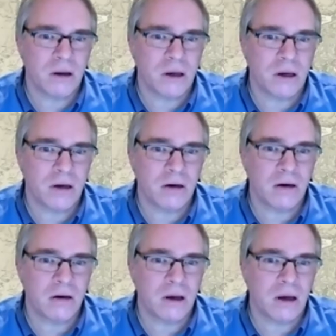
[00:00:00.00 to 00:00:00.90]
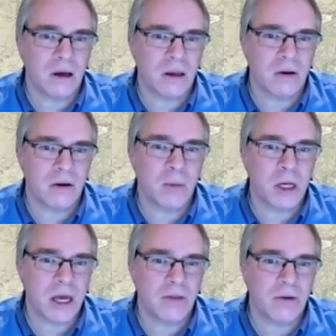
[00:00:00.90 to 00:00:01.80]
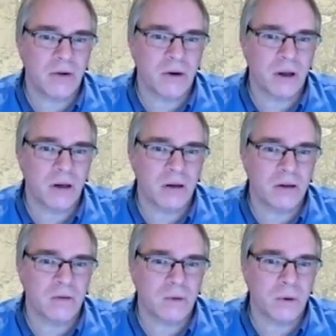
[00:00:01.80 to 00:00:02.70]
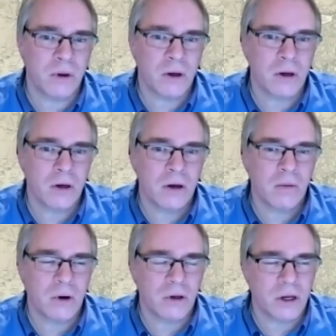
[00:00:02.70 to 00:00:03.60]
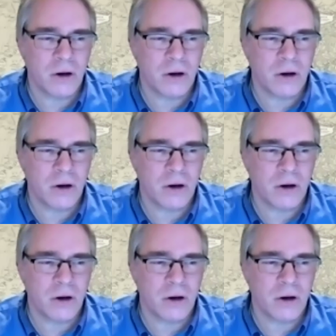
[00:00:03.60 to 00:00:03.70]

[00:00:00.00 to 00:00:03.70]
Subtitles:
and you know, coming together and so forth.